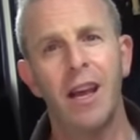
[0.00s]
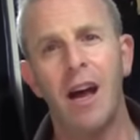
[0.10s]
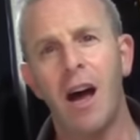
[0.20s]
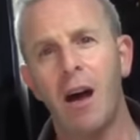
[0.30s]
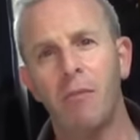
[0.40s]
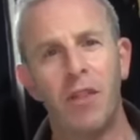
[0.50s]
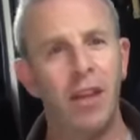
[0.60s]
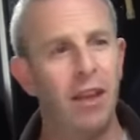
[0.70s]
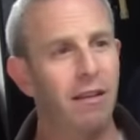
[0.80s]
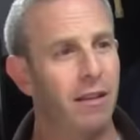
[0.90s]

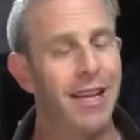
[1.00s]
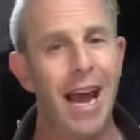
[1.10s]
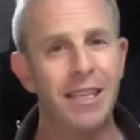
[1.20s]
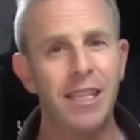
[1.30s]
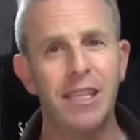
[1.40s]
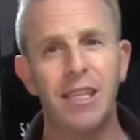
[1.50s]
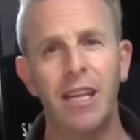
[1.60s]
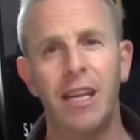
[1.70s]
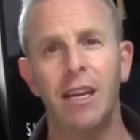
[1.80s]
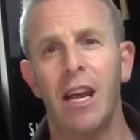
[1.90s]
the taxi
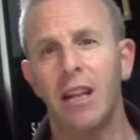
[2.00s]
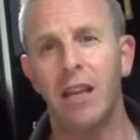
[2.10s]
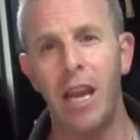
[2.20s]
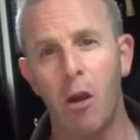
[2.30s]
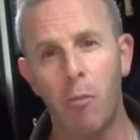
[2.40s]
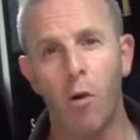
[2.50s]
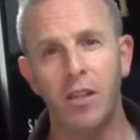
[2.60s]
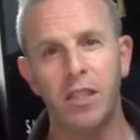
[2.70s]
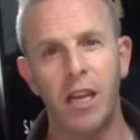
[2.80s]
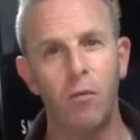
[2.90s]
scene, the
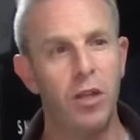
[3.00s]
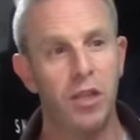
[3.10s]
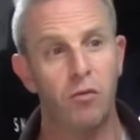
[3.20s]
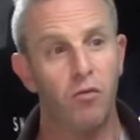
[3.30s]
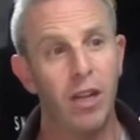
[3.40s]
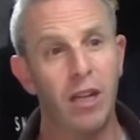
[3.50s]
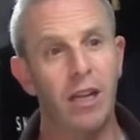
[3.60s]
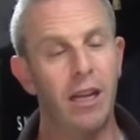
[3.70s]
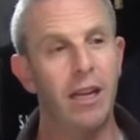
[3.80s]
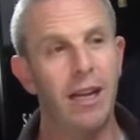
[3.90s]
airport scene, which is
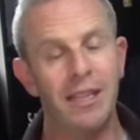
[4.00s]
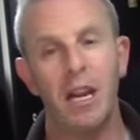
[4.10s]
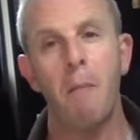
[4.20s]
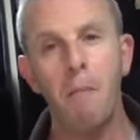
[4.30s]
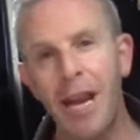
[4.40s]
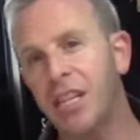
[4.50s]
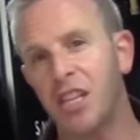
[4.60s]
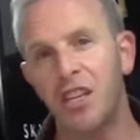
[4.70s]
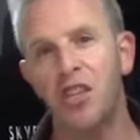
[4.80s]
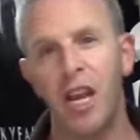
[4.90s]
really, it's an
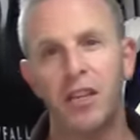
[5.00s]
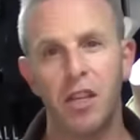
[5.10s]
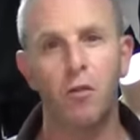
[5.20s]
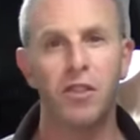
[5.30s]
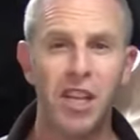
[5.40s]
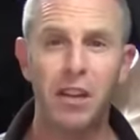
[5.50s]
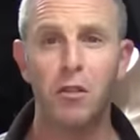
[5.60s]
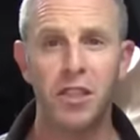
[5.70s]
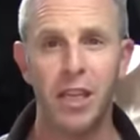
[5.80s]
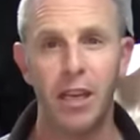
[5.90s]
amazing chase and
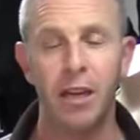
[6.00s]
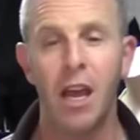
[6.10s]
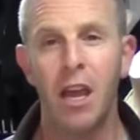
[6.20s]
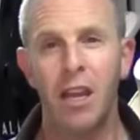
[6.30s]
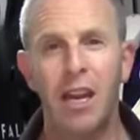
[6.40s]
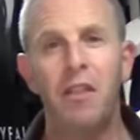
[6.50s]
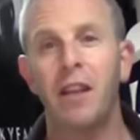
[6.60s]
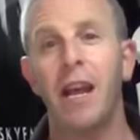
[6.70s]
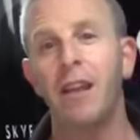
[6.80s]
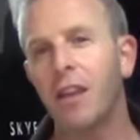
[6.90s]
crescendo scene. You didn't
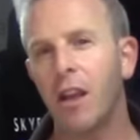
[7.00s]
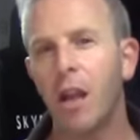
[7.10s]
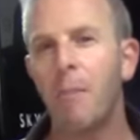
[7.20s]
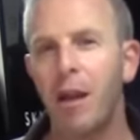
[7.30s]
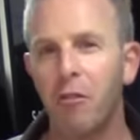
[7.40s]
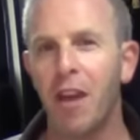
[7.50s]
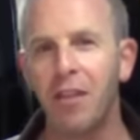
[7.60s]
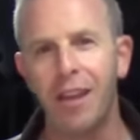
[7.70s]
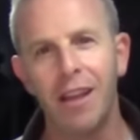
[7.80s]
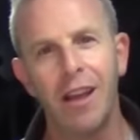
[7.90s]
think that anything could get better
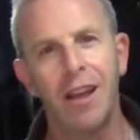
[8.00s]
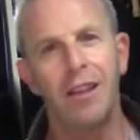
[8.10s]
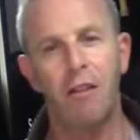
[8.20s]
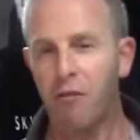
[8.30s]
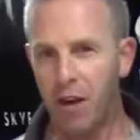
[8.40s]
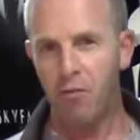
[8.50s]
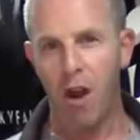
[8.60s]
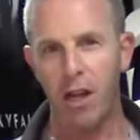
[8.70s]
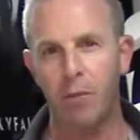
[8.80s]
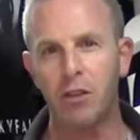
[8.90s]
than the free
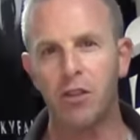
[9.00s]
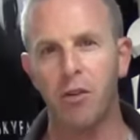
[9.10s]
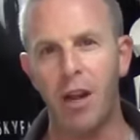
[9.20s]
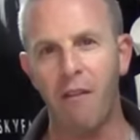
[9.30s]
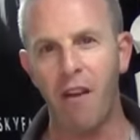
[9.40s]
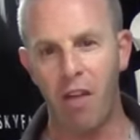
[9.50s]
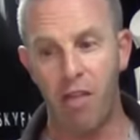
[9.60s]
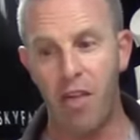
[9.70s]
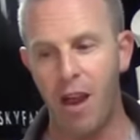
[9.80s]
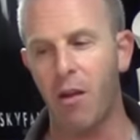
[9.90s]
running, but sure enough,
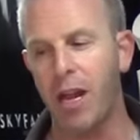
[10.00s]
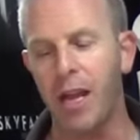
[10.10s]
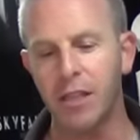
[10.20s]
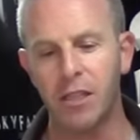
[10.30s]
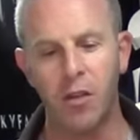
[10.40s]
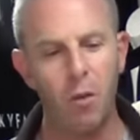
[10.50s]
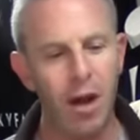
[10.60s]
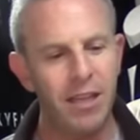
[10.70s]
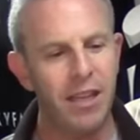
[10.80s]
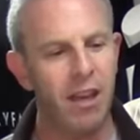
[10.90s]
there it is. So they
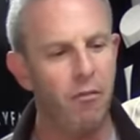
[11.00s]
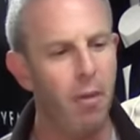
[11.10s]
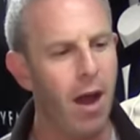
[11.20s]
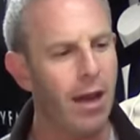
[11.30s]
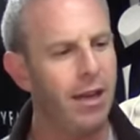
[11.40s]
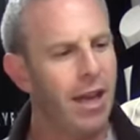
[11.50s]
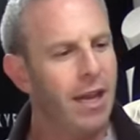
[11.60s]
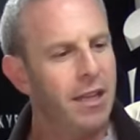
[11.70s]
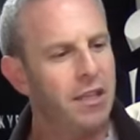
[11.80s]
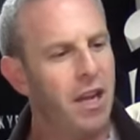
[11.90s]
wanted to give Bond
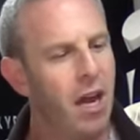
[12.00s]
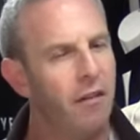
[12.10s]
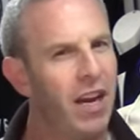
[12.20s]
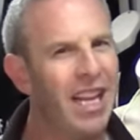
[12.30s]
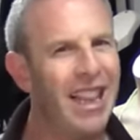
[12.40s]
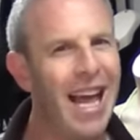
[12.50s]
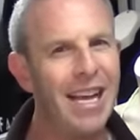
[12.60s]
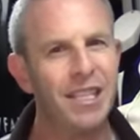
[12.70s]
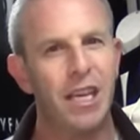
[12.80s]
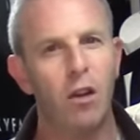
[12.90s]
this kind of
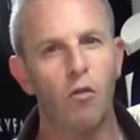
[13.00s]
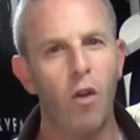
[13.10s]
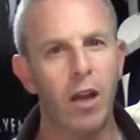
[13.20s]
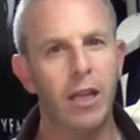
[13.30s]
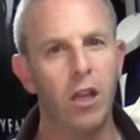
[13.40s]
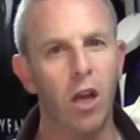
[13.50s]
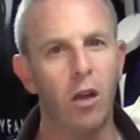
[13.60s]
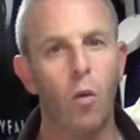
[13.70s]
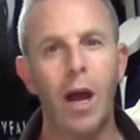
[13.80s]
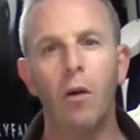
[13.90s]
classic rugged
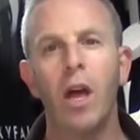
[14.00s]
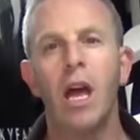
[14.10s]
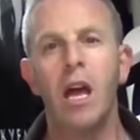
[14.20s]
look. Well,